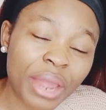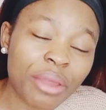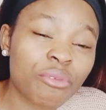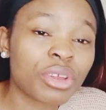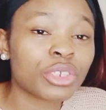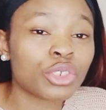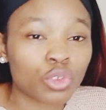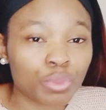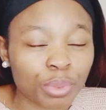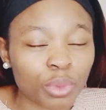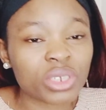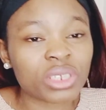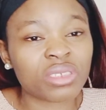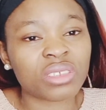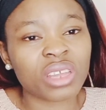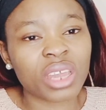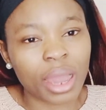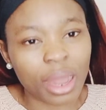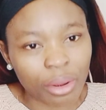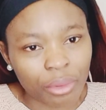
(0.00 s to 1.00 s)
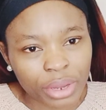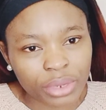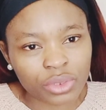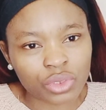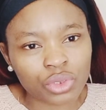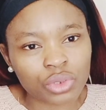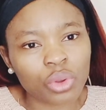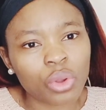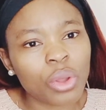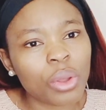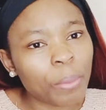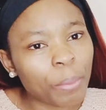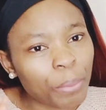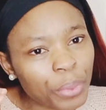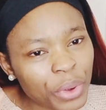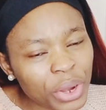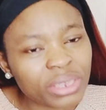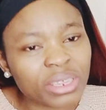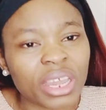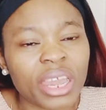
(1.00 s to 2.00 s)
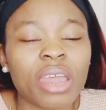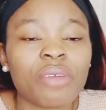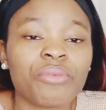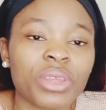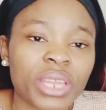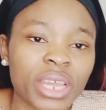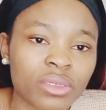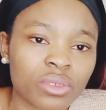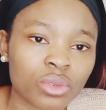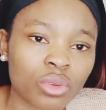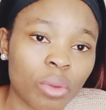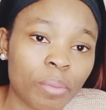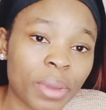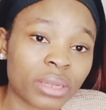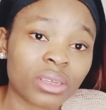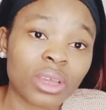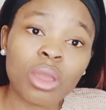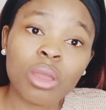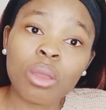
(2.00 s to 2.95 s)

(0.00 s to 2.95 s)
I really use police to arrest you. Bring the evidence, come out.